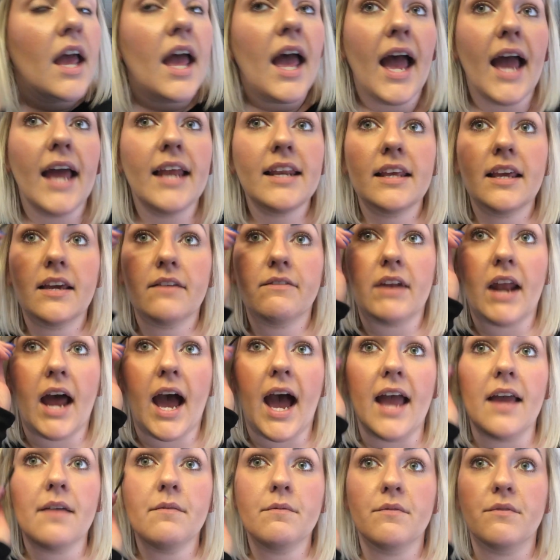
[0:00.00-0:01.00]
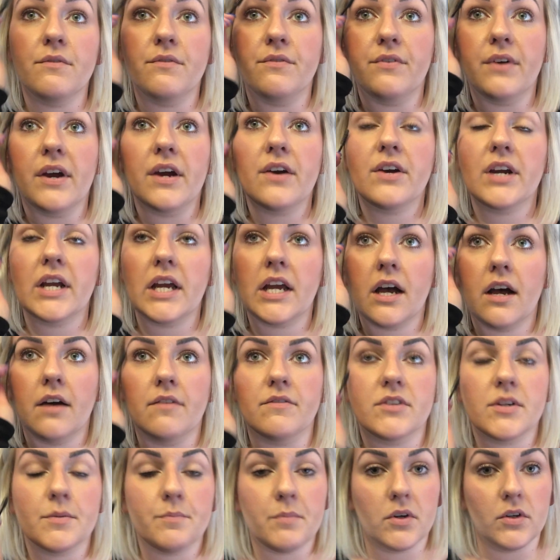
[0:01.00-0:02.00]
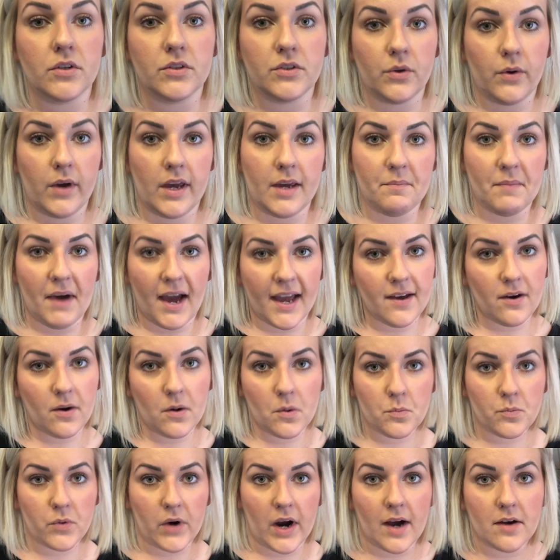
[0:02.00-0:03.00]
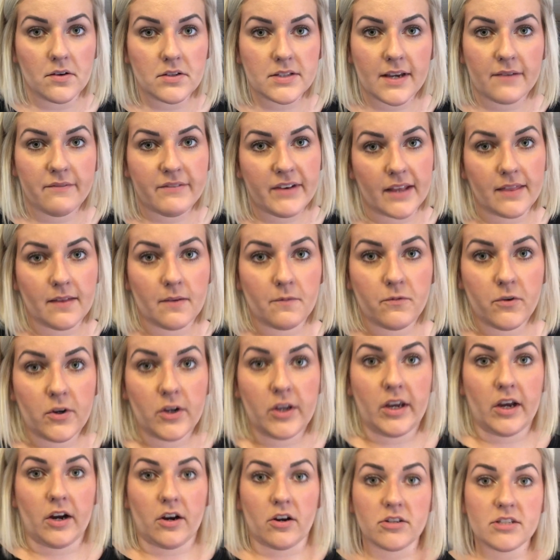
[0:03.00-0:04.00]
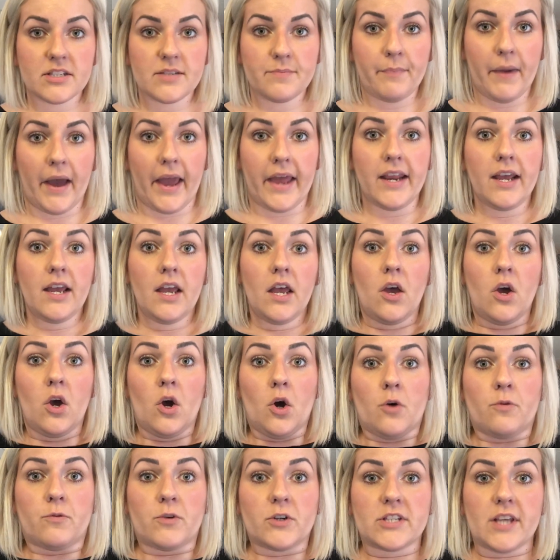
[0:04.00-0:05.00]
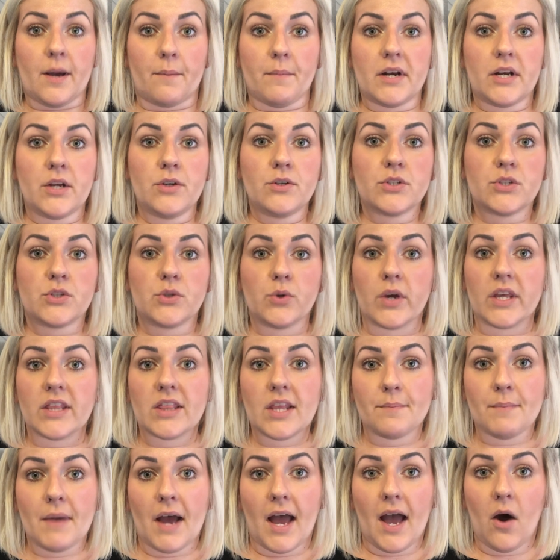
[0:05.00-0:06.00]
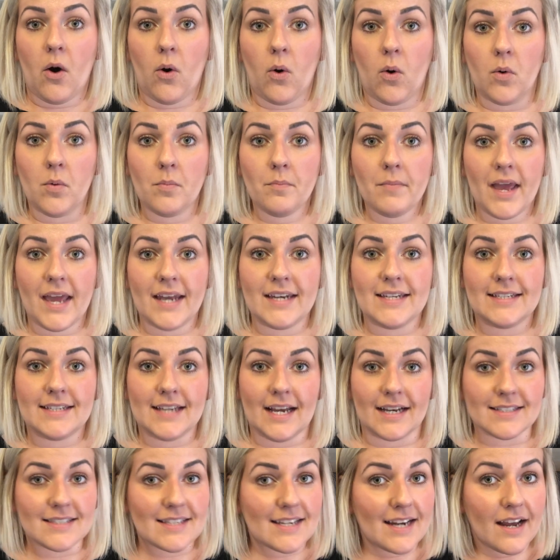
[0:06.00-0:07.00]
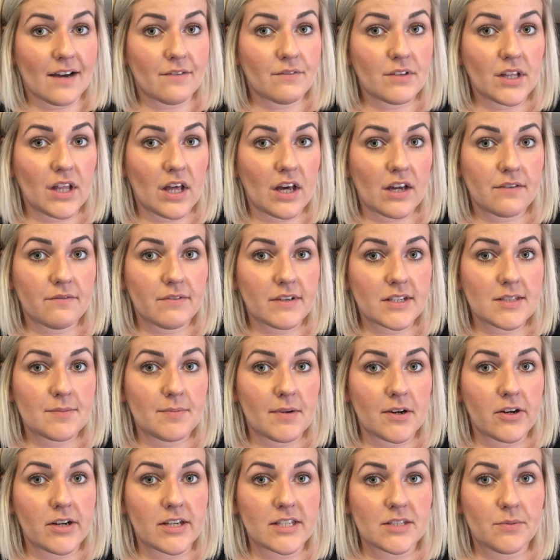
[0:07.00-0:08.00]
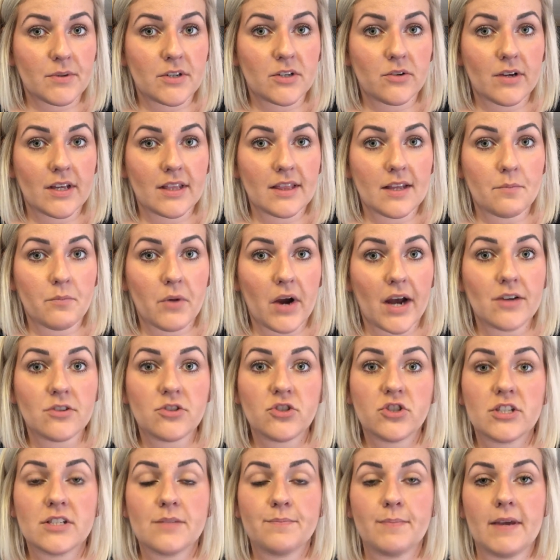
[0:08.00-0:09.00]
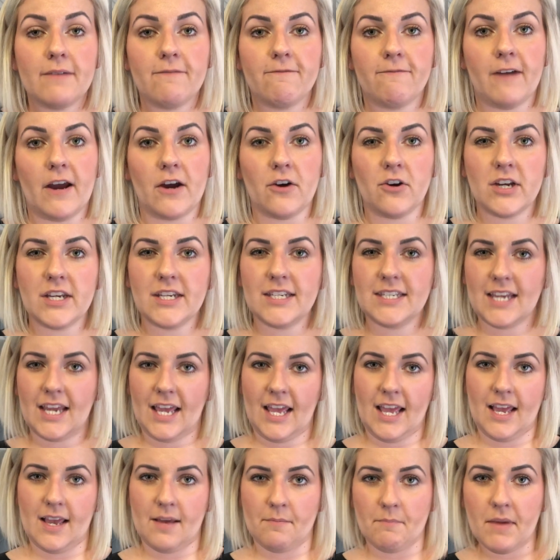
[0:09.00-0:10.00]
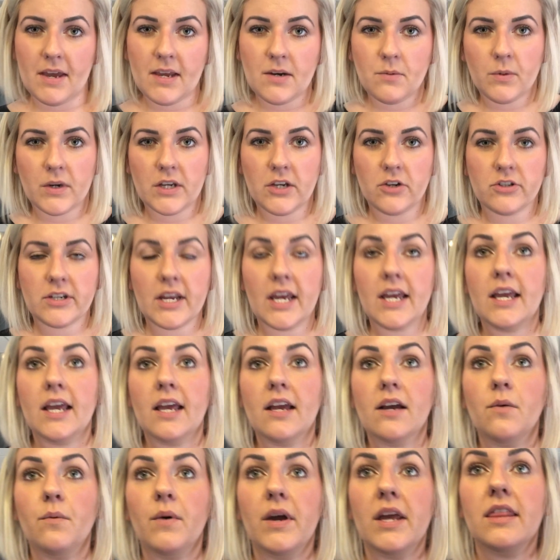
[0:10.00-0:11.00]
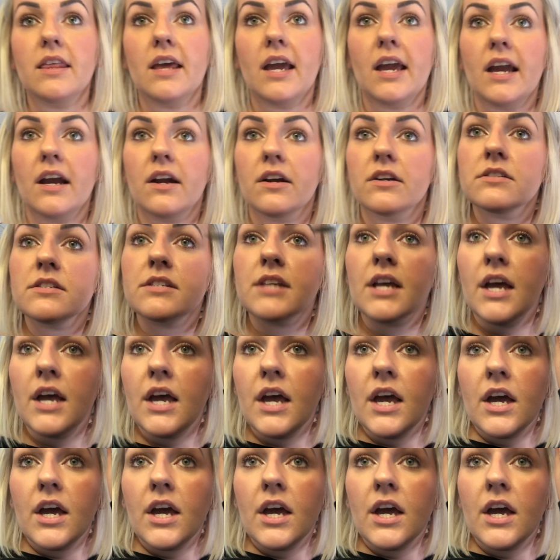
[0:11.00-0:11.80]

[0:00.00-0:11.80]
And given I am very comfortable doing my own brows, I've done them for years, but for someone who's doing them at home and doesn't have a lot of experience with doing their brows, just be very timid when you're taking away the hairs.